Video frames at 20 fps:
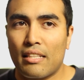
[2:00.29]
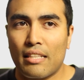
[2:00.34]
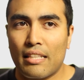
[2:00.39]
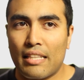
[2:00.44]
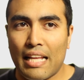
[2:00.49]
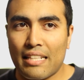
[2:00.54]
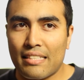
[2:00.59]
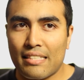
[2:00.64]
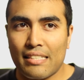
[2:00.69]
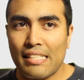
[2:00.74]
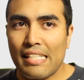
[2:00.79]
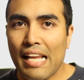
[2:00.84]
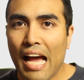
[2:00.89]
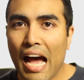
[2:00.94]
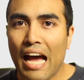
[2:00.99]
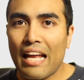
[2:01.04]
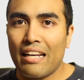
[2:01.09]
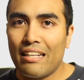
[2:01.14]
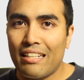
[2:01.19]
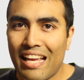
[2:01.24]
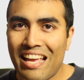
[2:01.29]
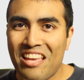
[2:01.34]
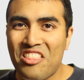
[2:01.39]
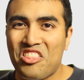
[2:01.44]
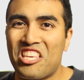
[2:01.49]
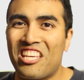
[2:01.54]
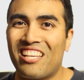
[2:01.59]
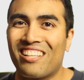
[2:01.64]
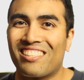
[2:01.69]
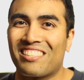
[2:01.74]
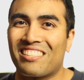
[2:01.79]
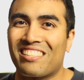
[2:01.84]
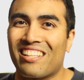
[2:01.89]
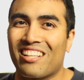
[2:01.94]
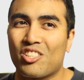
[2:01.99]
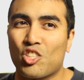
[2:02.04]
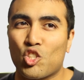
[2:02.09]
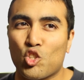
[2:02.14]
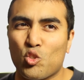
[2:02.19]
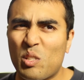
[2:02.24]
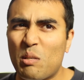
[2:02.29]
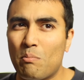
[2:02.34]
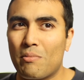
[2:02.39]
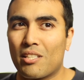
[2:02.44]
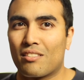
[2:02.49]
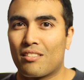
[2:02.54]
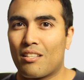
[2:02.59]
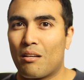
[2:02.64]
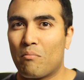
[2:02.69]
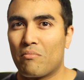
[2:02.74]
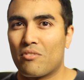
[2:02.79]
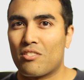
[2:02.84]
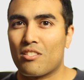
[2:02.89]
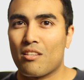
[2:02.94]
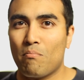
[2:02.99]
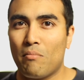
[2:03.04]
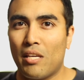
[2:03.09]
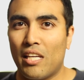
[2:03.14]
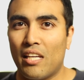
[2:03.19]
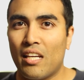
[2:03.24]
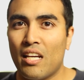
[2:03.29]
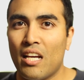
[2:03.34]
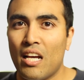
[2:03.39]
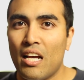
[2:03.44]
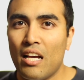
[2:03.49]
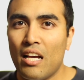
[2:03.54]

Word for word: that's not atheist extremism to me.